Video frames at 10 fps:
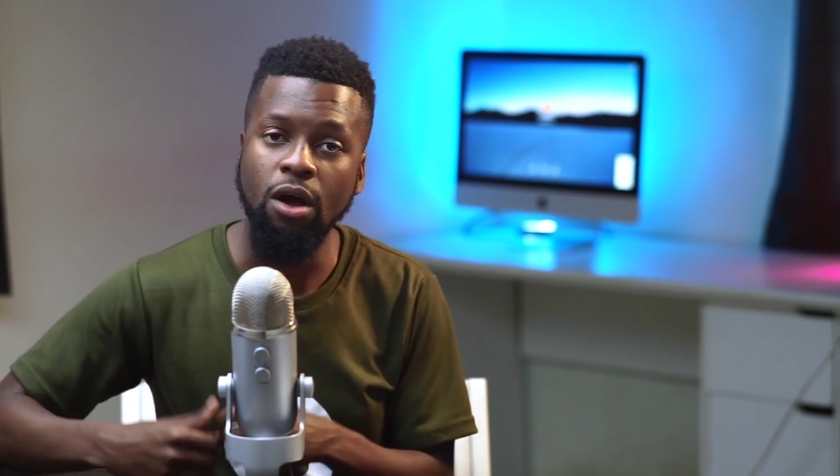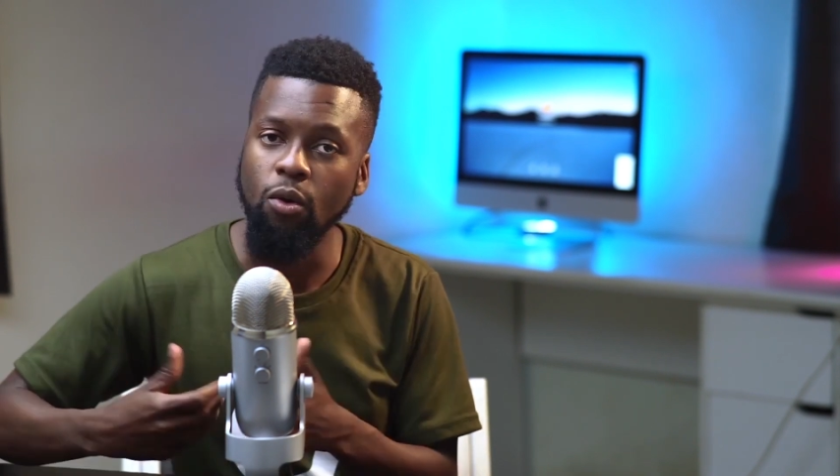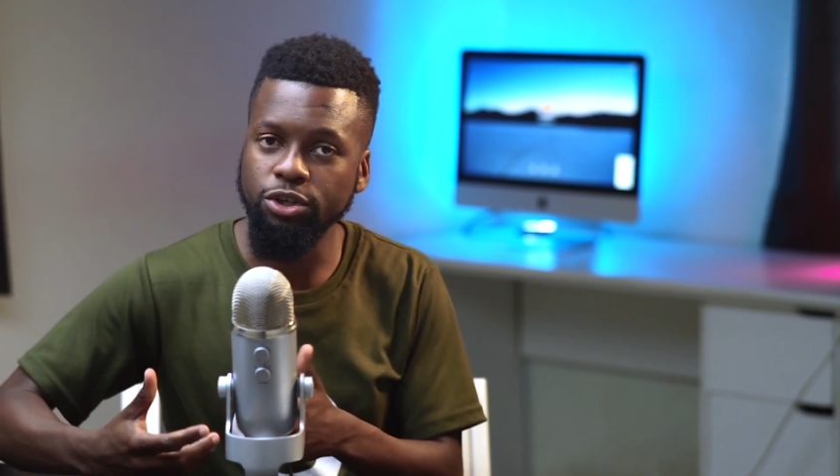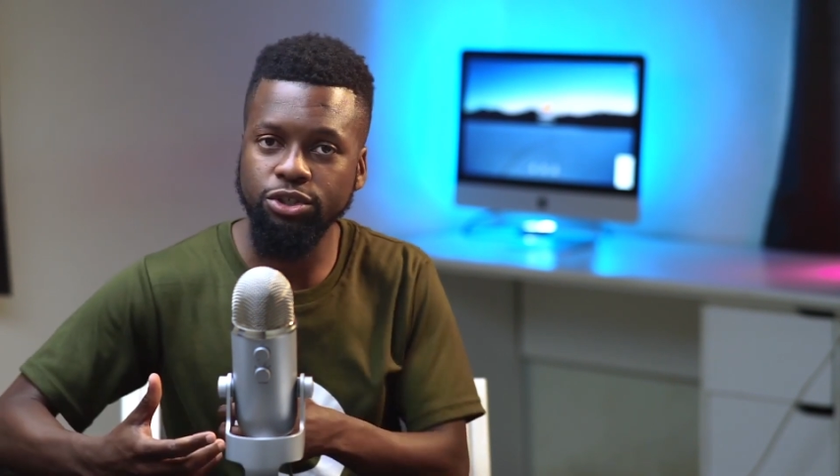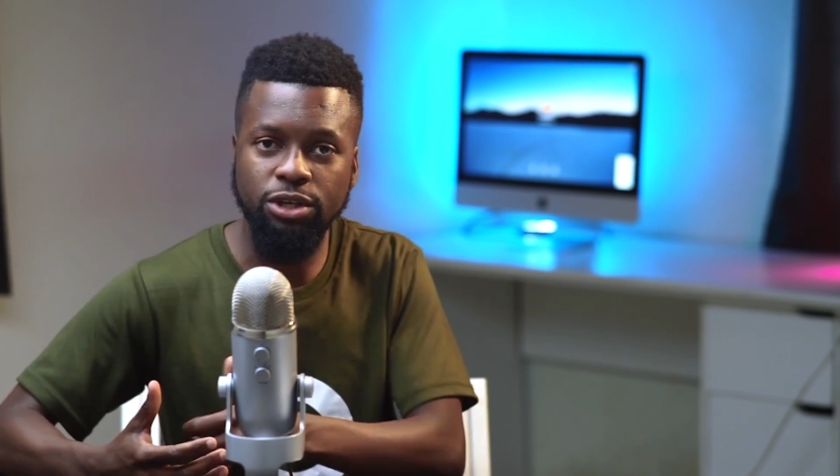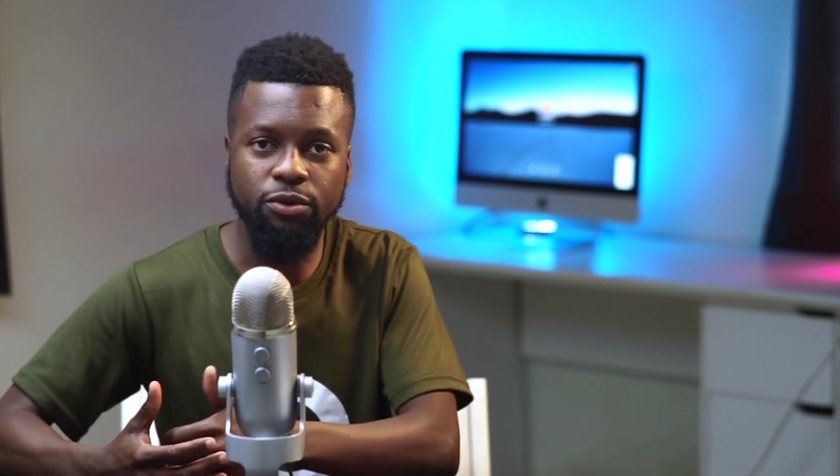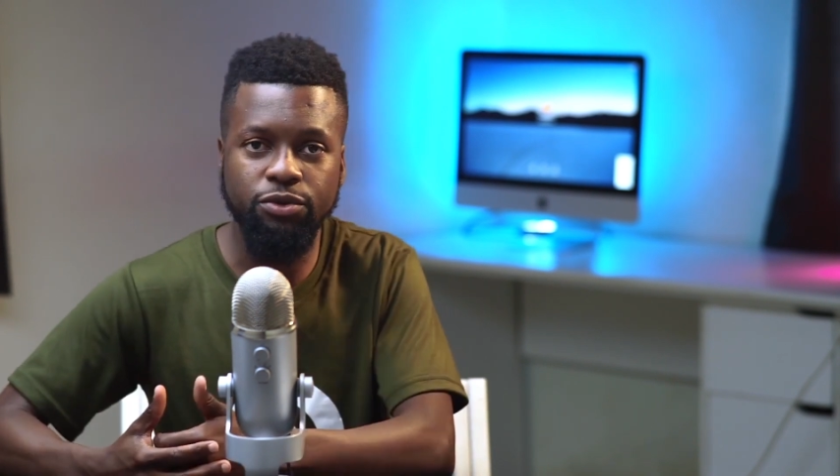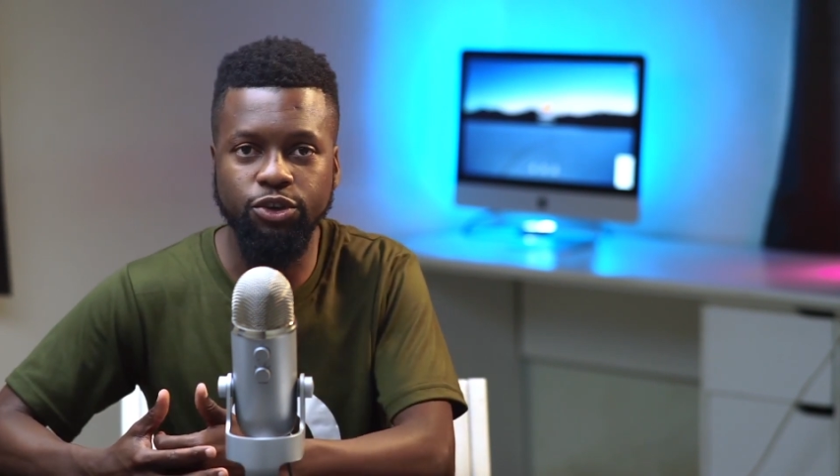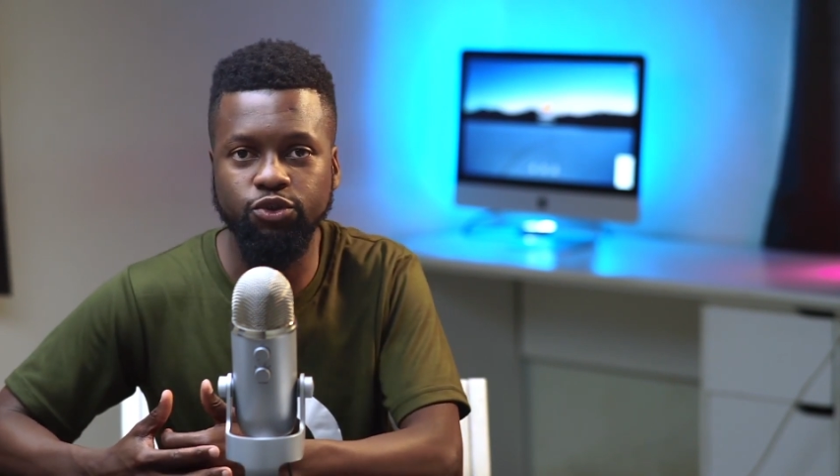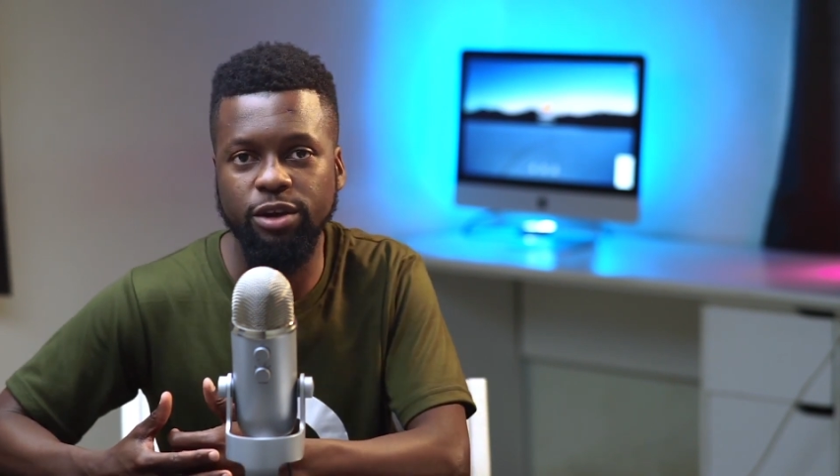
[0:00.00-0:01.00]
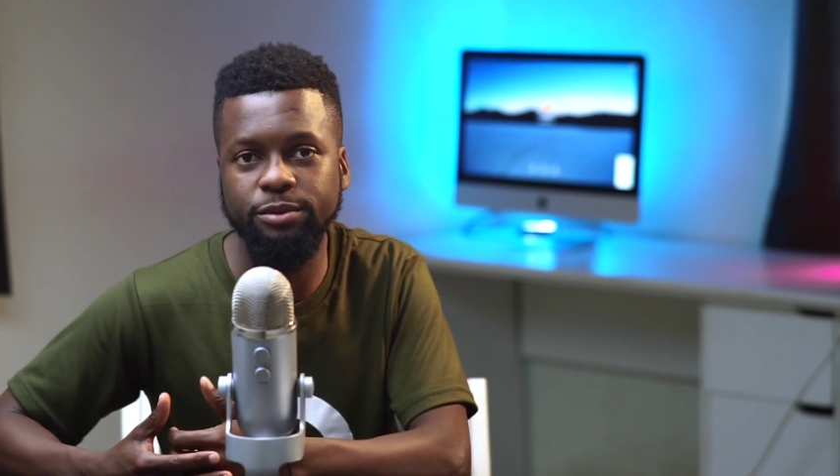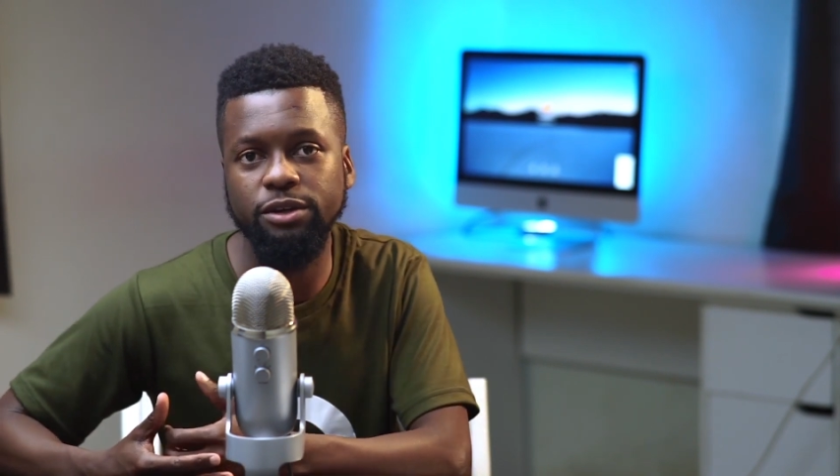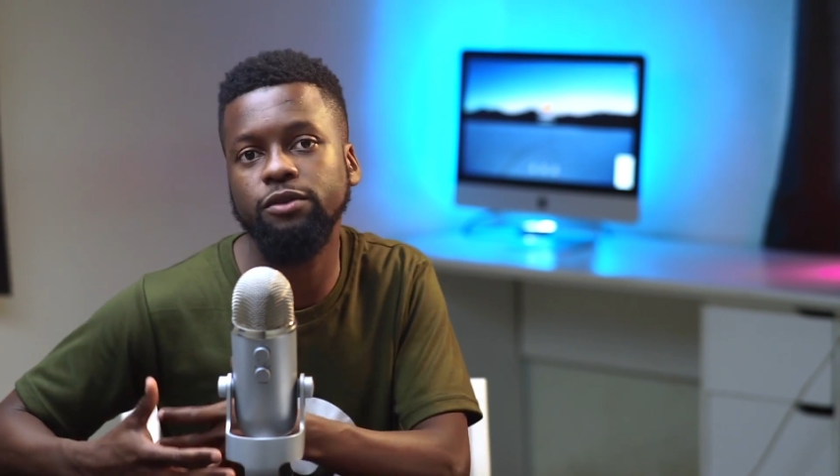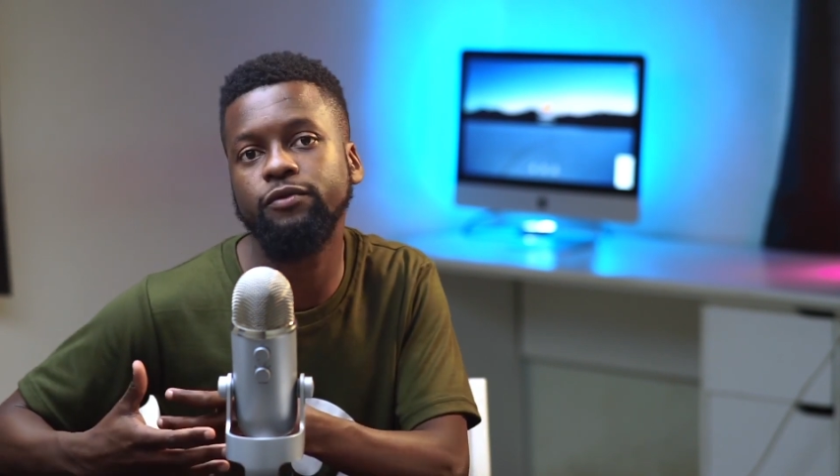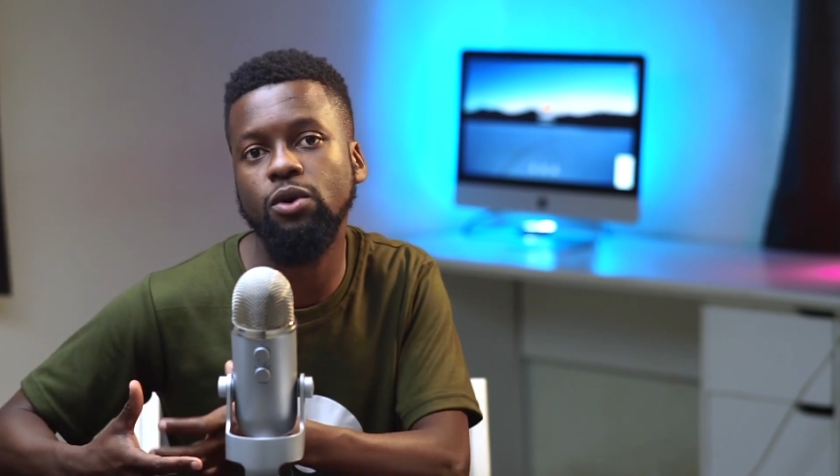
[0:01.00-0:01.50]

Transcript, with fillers: Once you're done with your script and you've